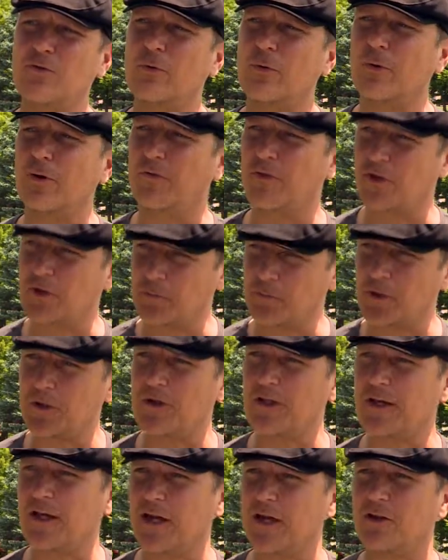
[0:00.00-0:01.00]
We want the
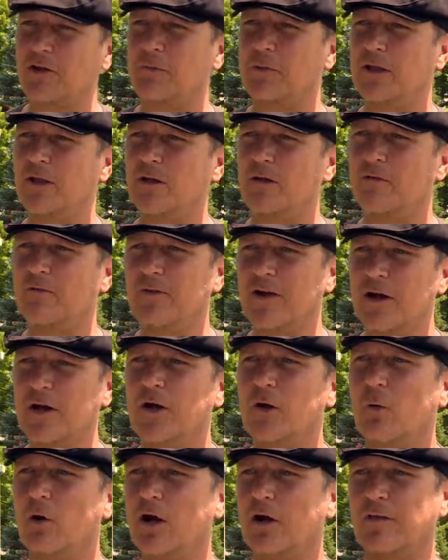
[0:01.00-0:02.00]
community again to be
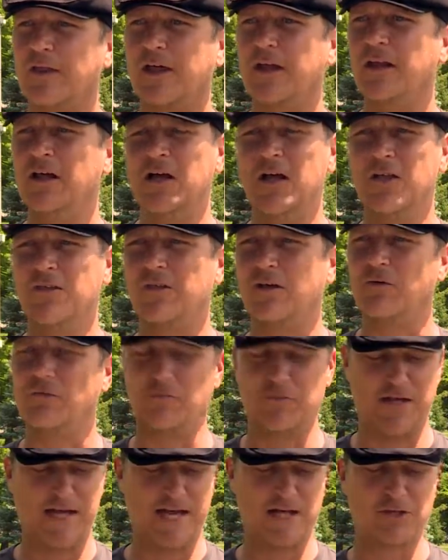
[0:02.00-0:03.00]
very aware that the
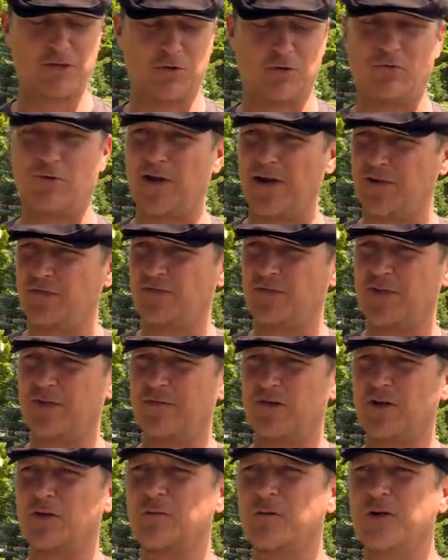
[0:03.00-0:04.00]
actual risk
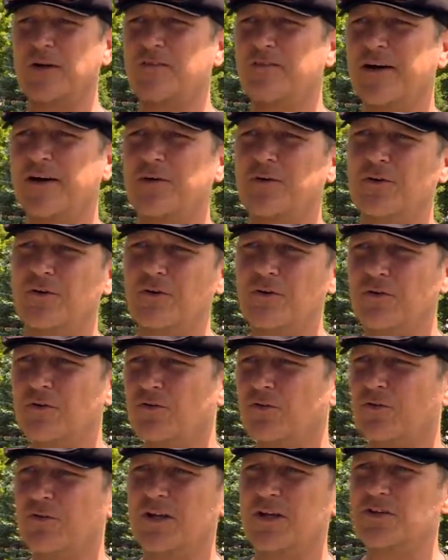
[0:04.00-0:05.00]
of a community found
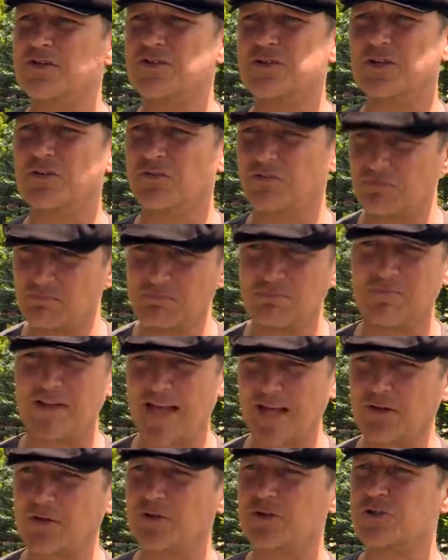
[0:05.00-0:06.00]
syringe is
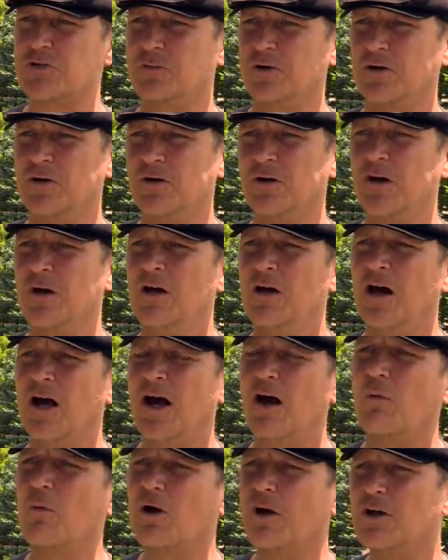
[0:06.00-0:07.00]
negligible,
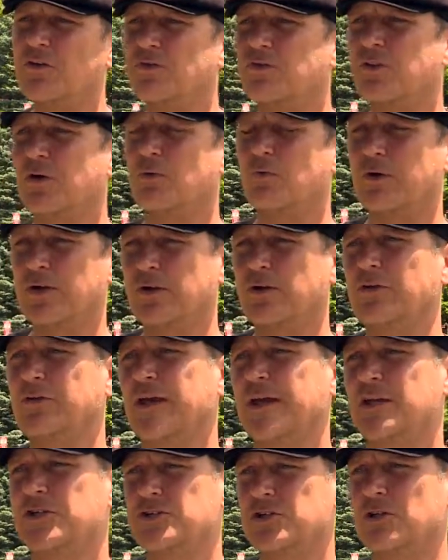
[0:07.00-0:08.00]
whereas the real
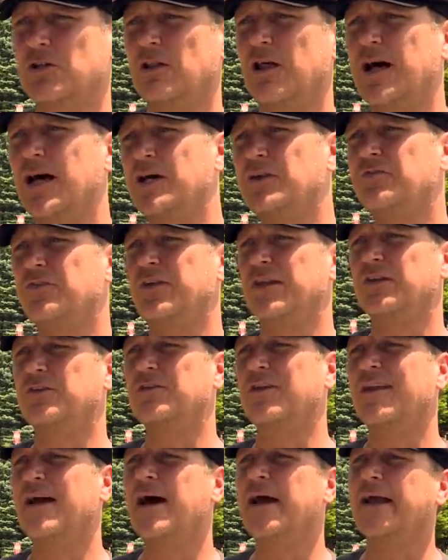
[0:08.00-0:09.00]
danger lies in
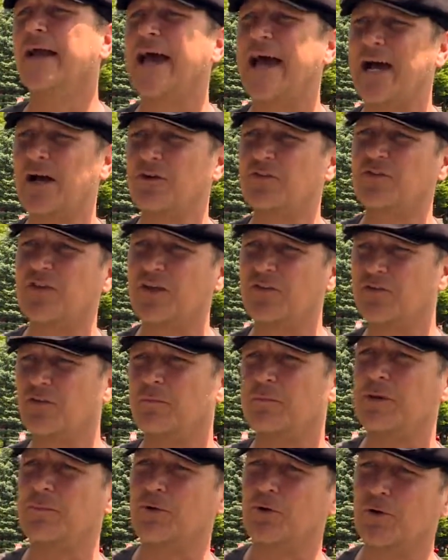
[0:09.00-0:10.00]
denying access
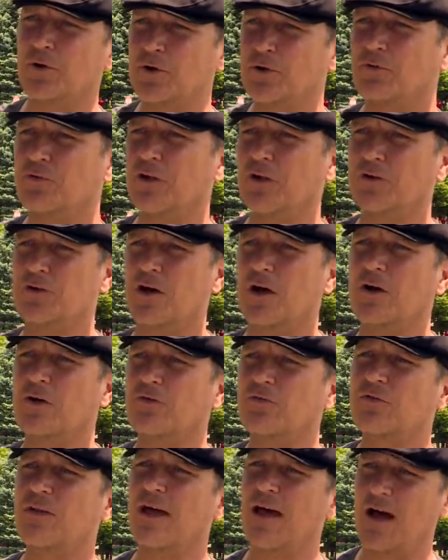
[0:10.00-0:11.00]
to people who are using
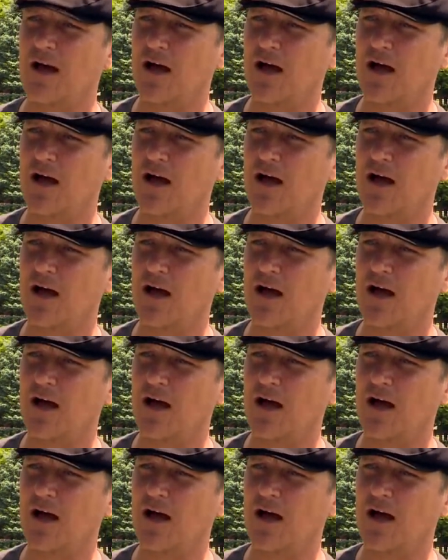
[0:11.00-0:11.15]
drugs,